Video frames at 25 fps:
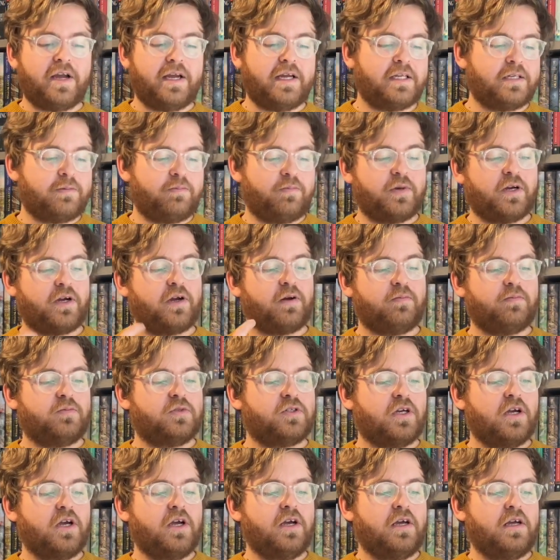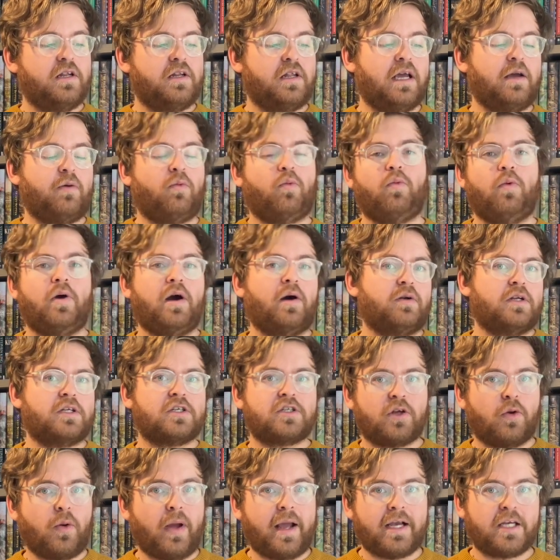It becomes, the world is
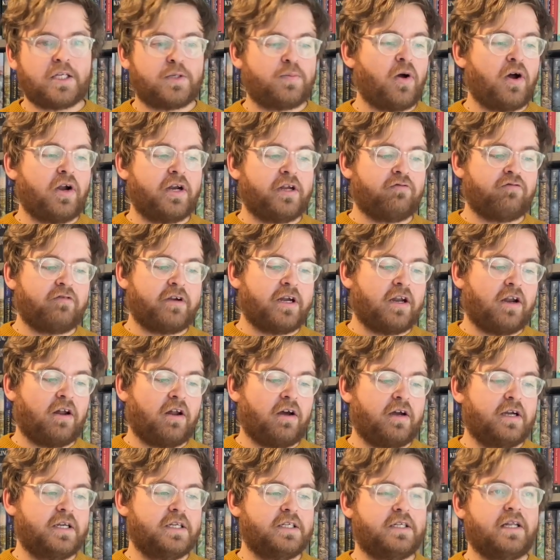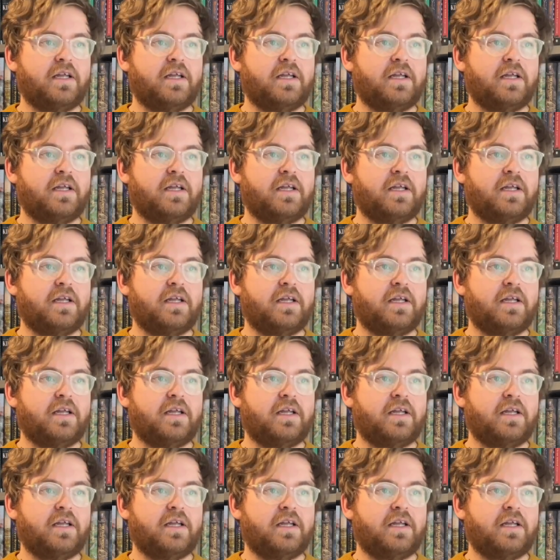so expertly realised,